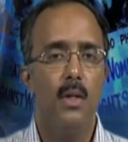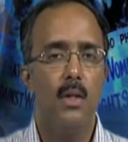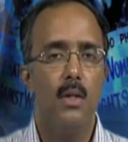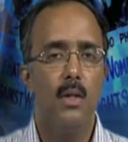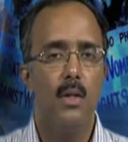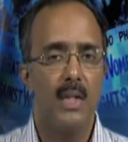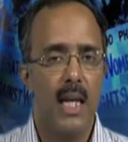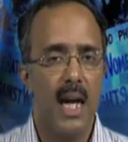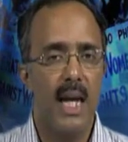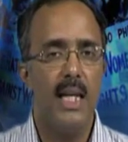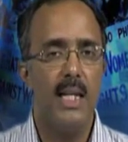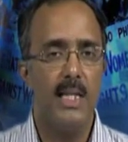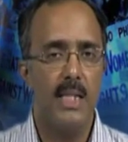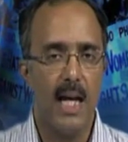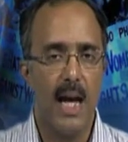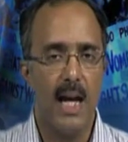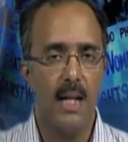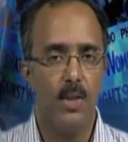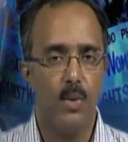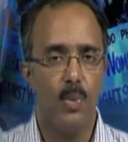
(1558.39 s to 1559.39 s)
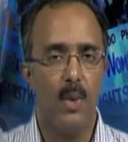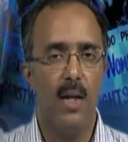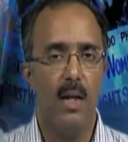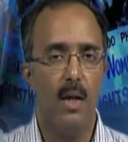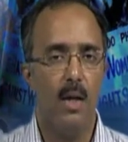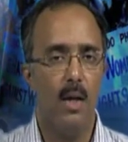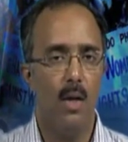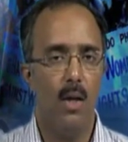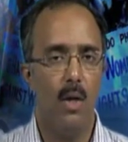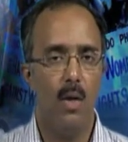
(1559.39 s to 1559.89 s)
science as
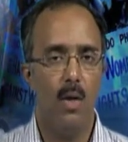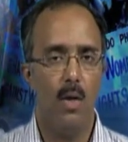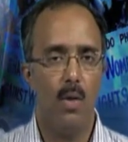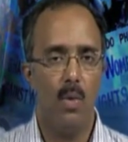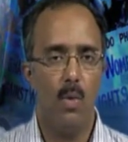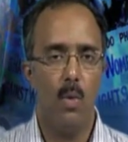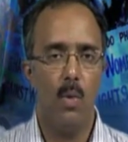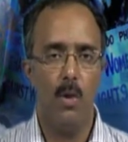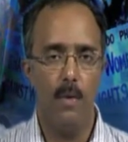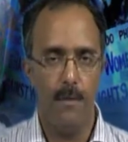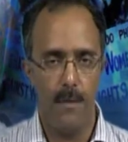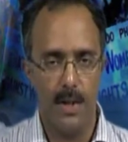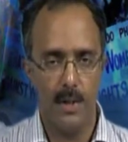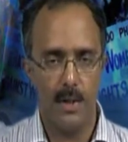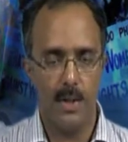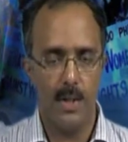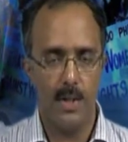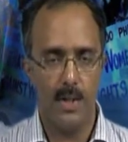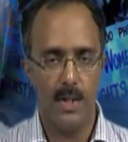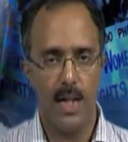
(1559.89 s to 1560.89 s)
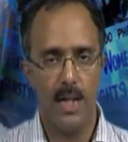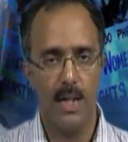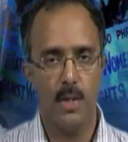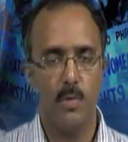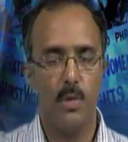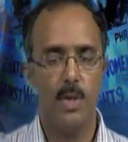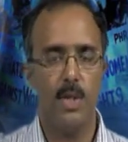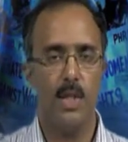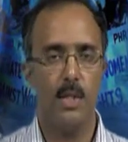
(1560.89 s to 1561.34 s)
well, or old-fashioned science, which has